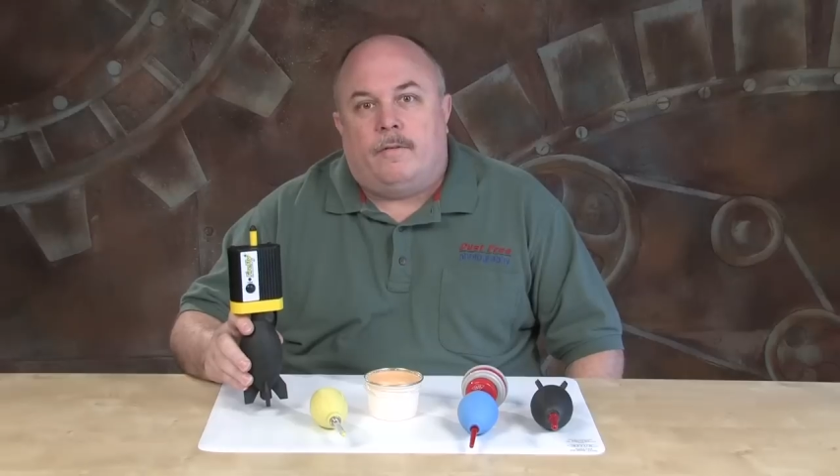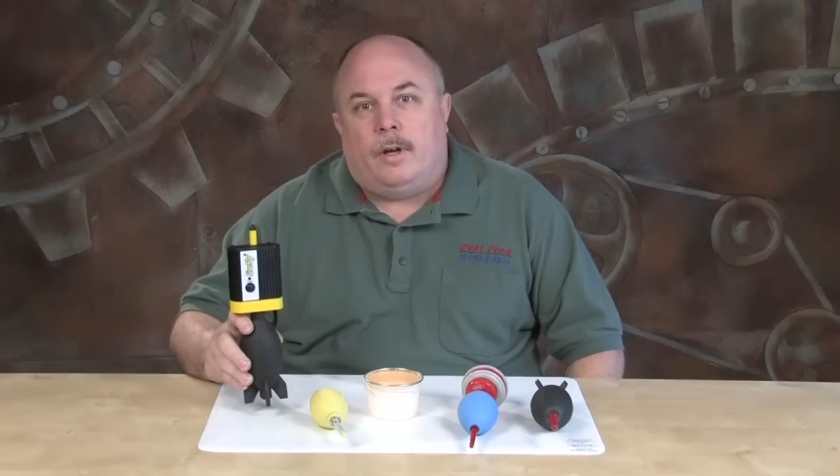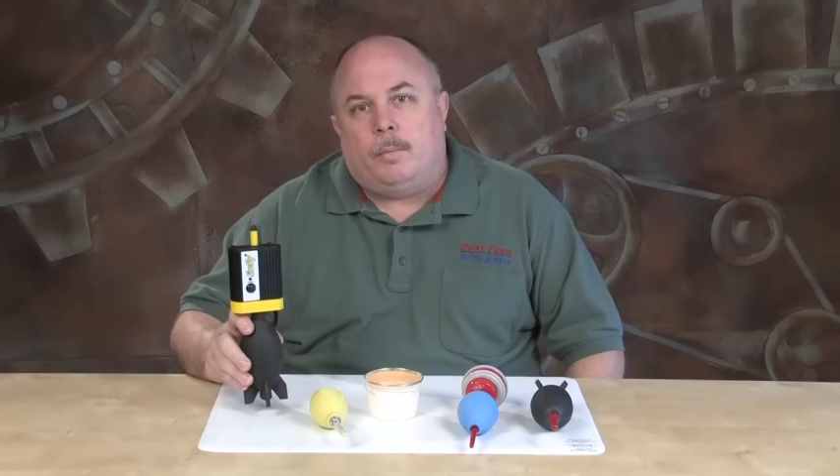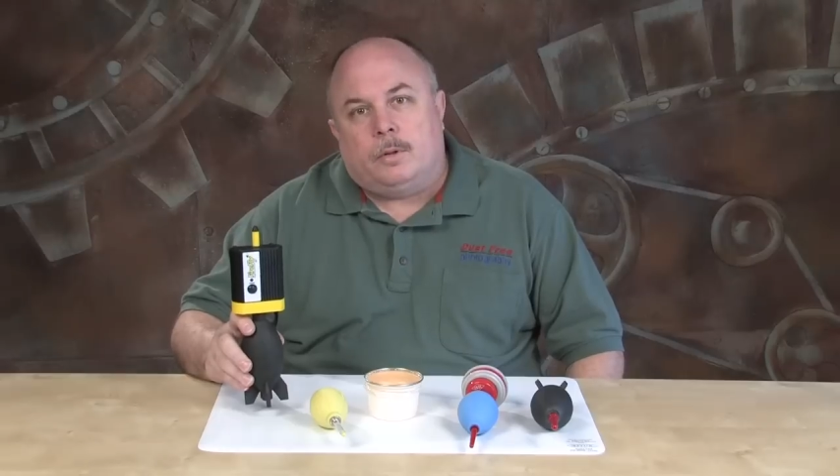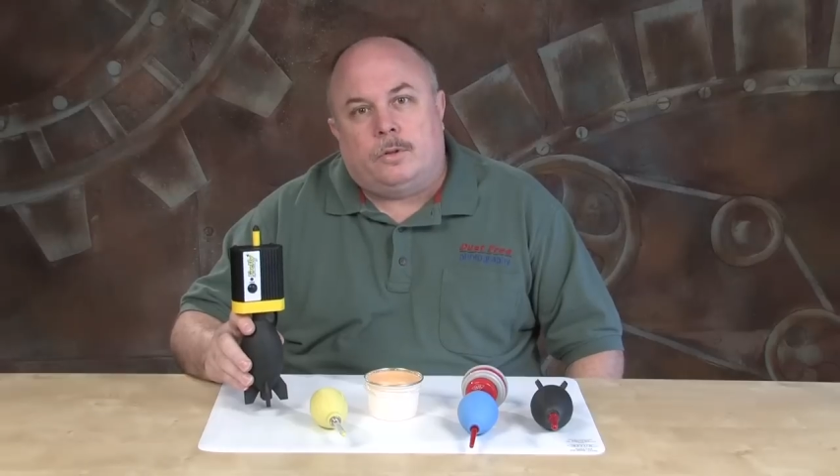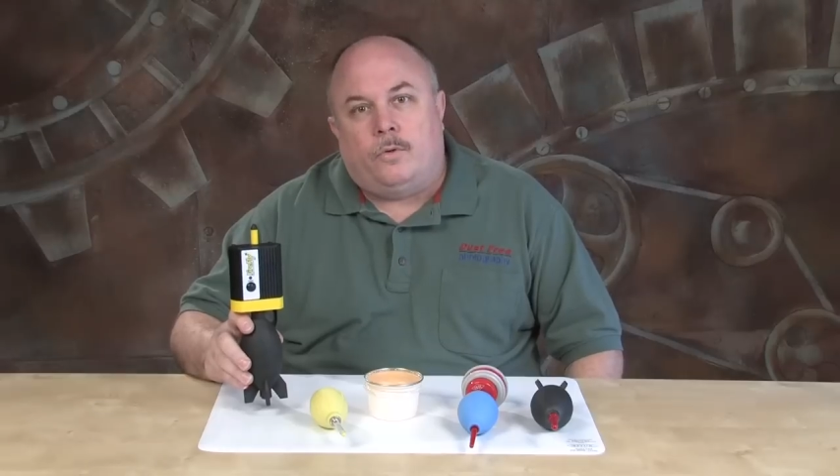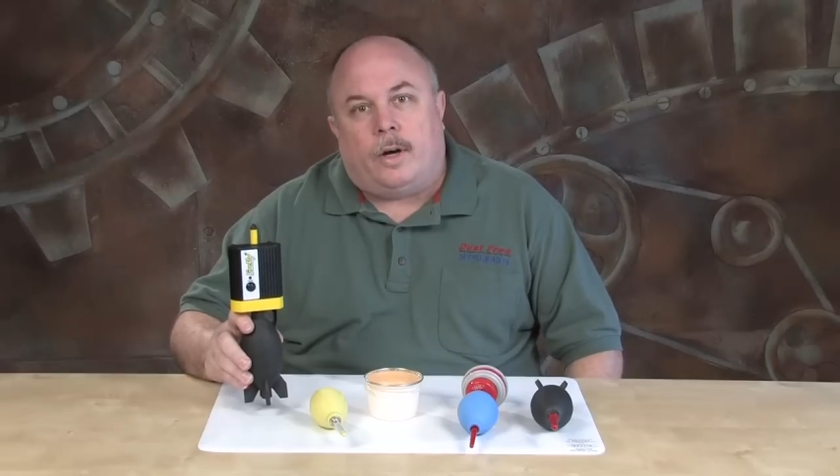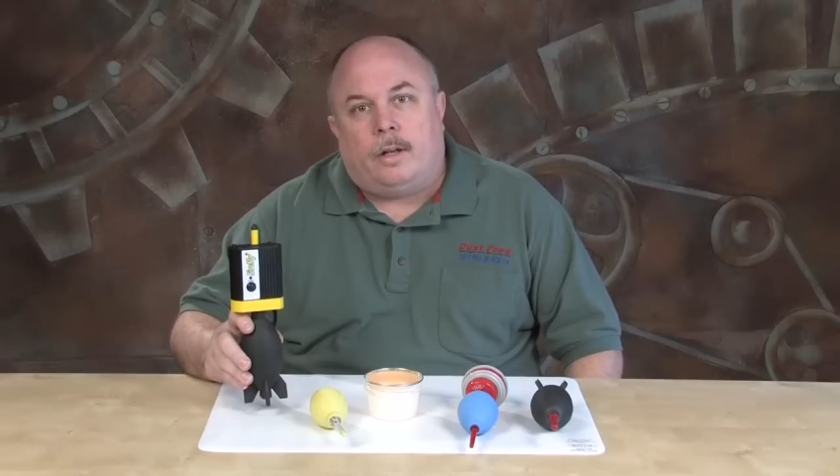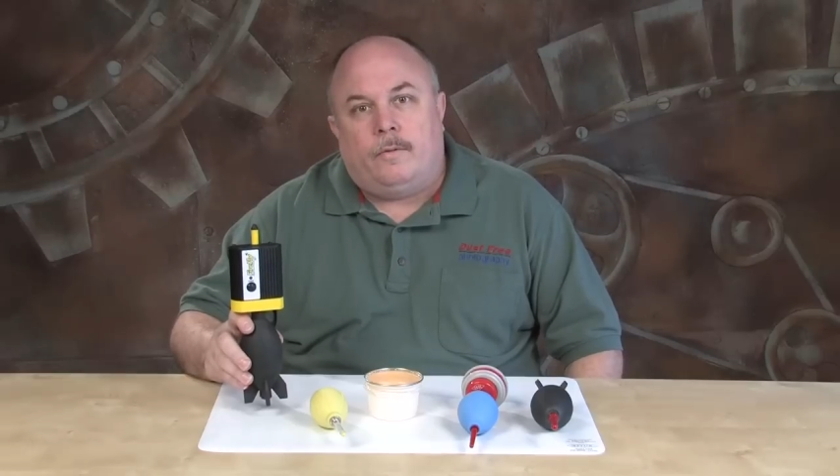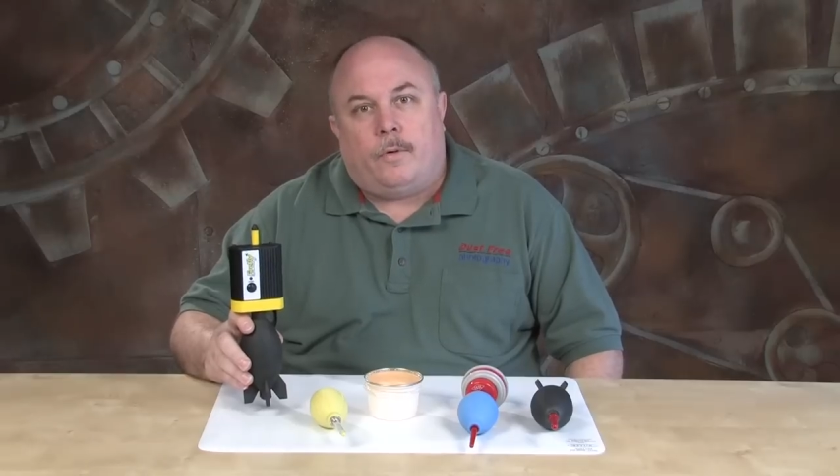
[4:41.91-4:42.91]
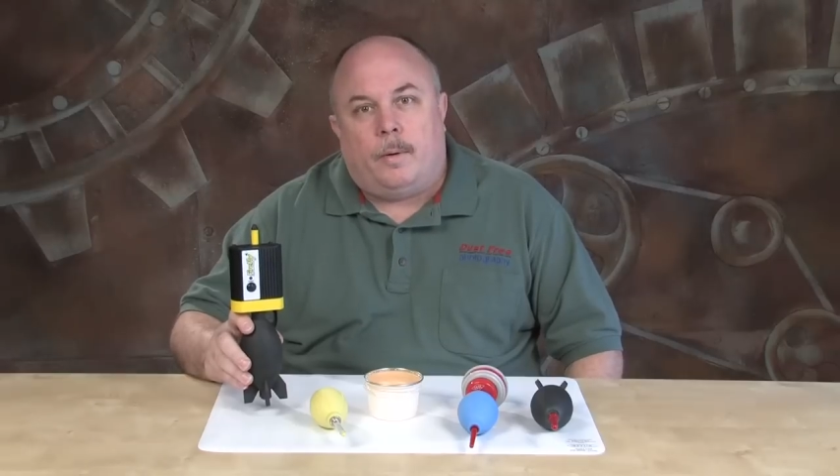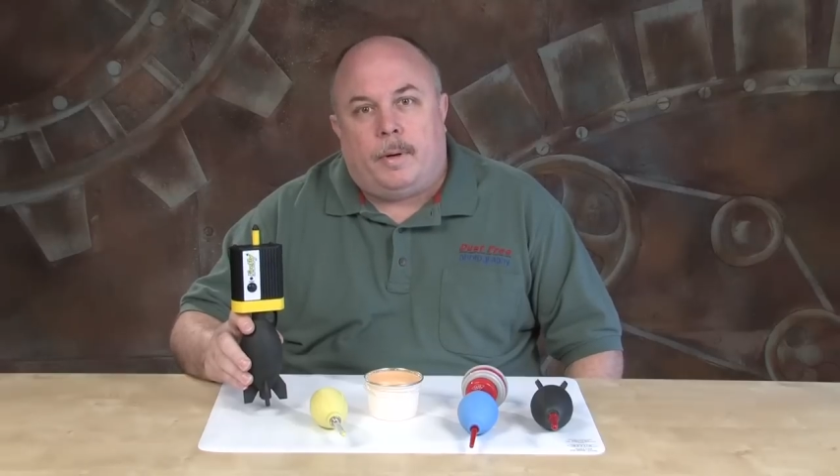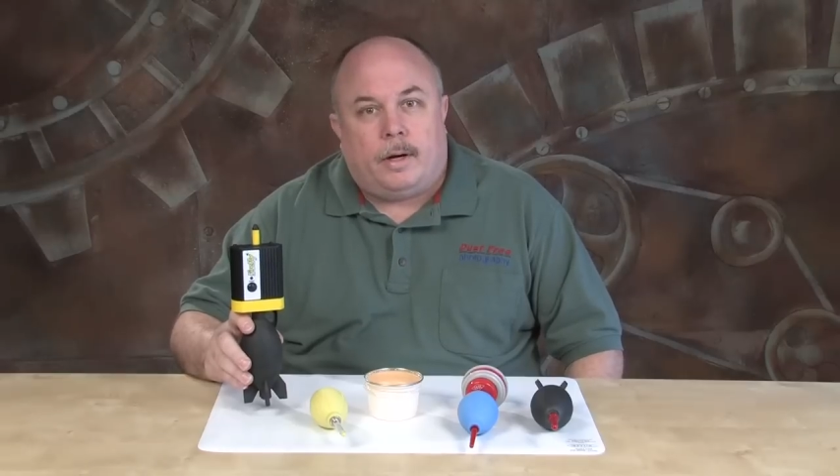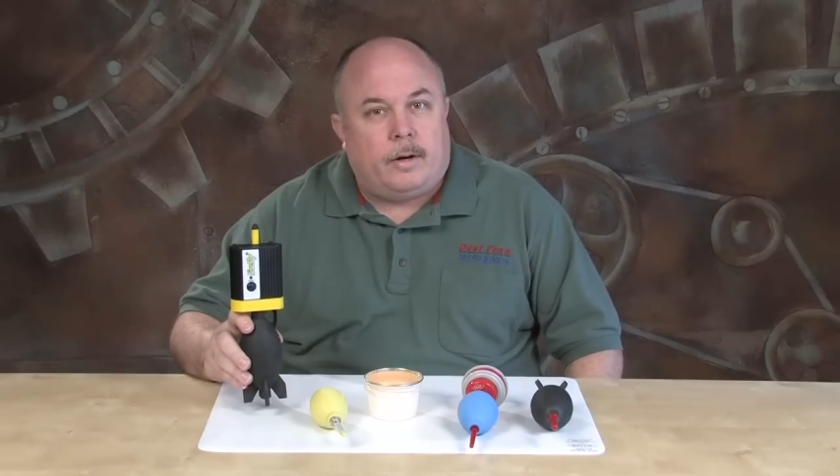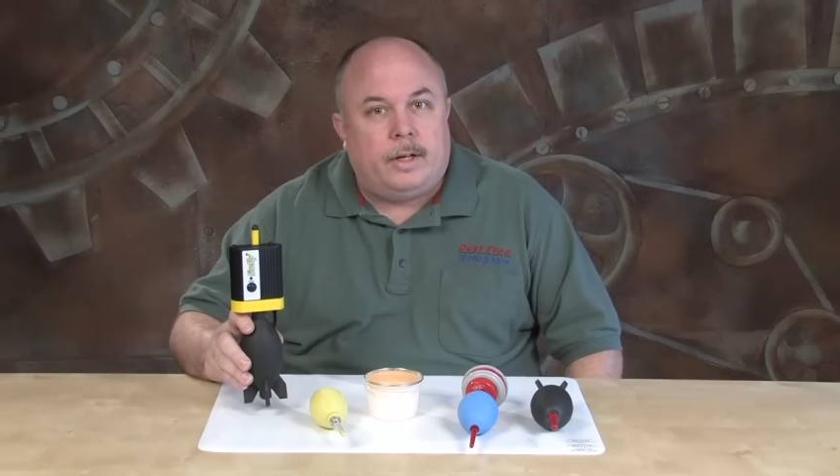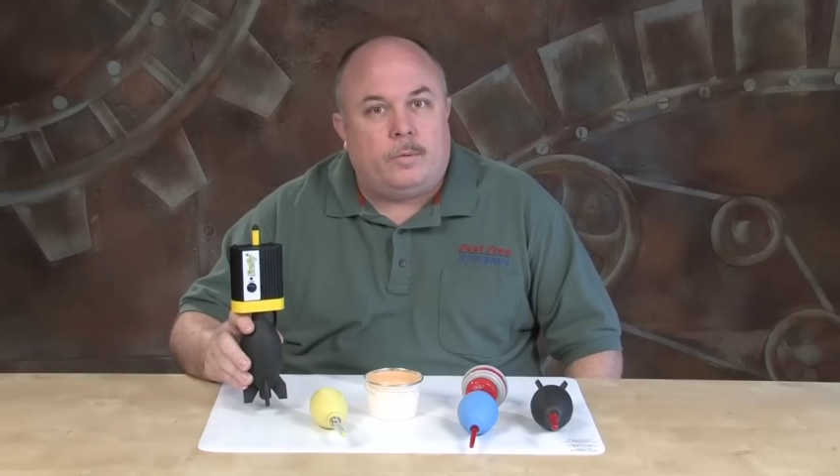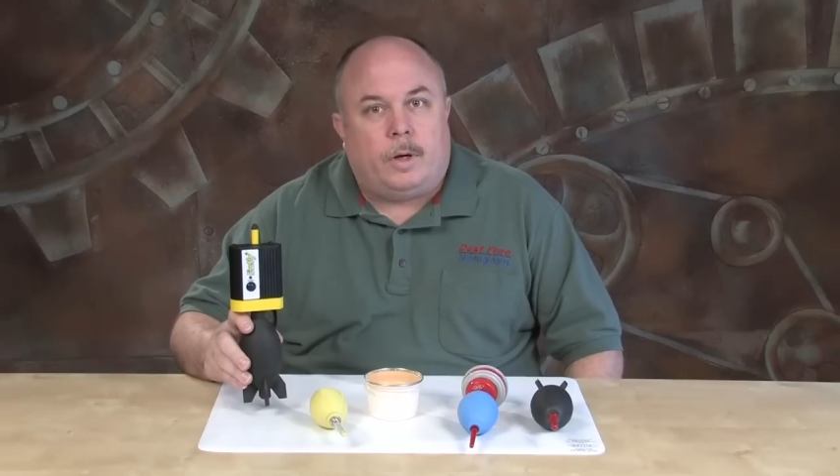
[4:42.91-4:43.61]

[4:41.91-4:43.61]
available directly from NRD's